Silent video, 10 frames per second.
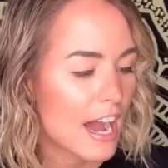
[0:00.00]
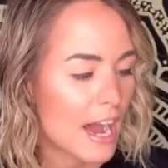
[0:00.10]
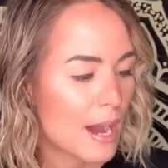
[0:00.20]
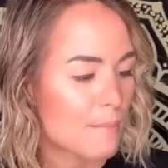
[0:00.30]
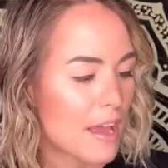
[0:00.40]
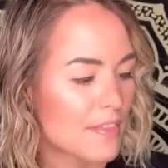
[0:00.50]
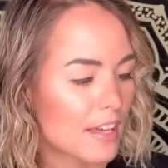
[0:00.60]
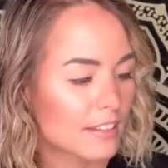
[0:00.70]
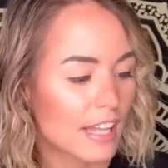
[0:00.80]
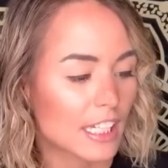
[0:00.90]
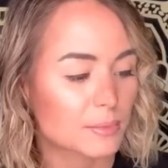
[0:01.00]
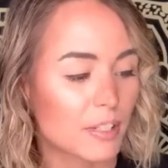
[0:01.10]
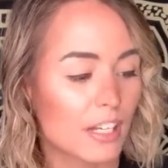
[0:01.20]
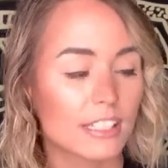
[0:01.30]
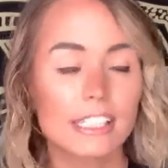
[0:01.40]
And then
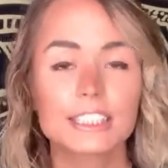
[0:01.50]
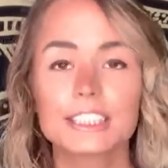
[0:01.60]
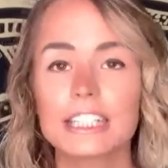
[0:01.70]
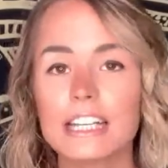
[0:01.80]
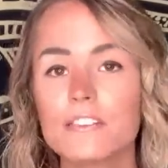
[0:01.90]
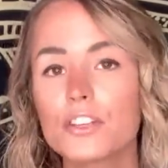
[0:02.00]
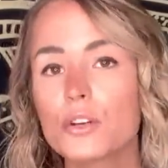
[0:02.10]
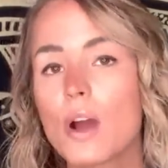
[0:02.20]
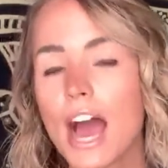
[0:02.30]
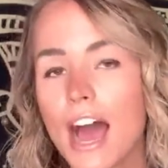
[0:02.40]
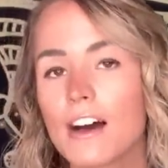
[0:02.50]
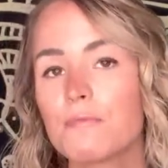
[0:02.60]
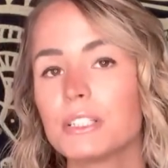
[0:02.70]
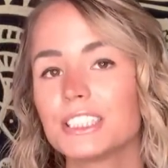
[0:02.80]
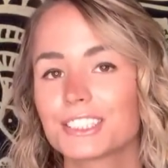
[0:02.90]
last but not least, if you
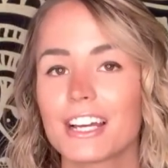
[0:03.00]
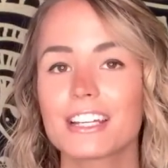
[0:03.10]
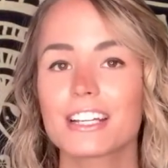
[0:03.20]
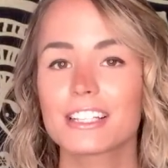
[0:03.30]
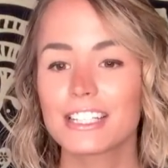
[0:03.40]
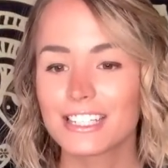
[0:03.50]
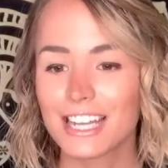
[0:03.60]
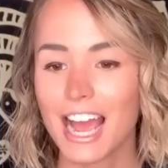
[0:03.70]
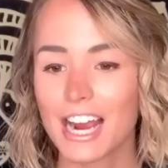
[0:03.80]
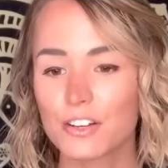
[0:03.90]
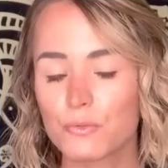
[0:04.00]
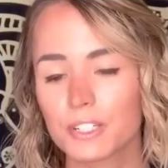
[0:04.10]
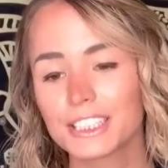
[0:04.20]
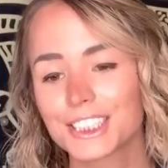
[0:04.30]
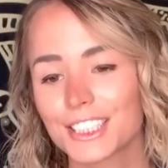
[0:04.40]
have been psychically attacked
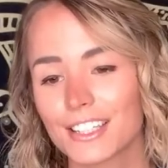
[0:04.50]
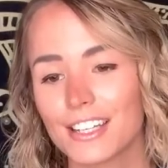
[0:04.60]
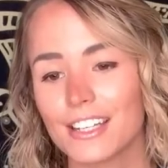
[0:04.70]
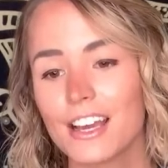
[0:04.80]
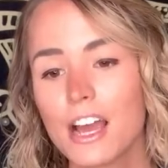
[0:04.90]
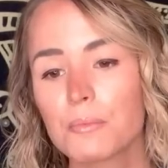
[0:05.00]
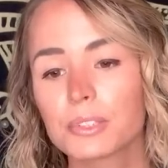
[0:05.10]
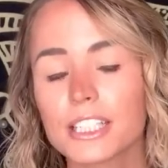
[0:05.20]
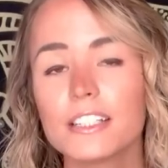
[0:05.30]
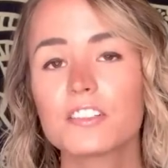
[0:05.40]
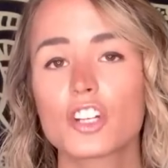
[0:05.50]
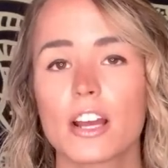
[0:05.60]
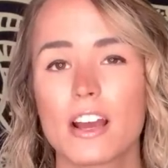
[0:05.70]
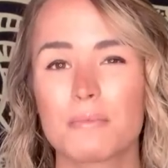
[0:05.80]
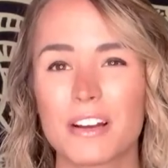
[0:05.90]
recently, please
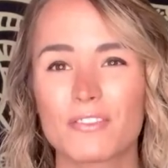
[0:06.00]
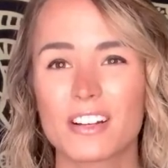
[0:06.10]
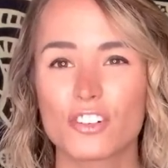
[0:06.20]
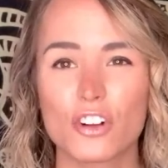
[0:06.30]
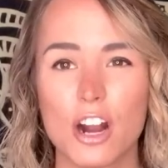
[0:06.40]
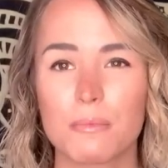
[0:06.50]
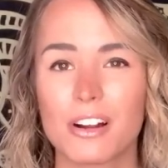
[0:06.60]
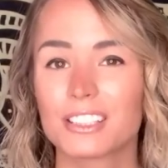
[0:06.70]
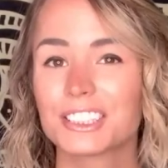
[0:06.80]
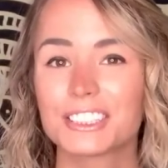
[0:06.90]
check out my friend Sharma.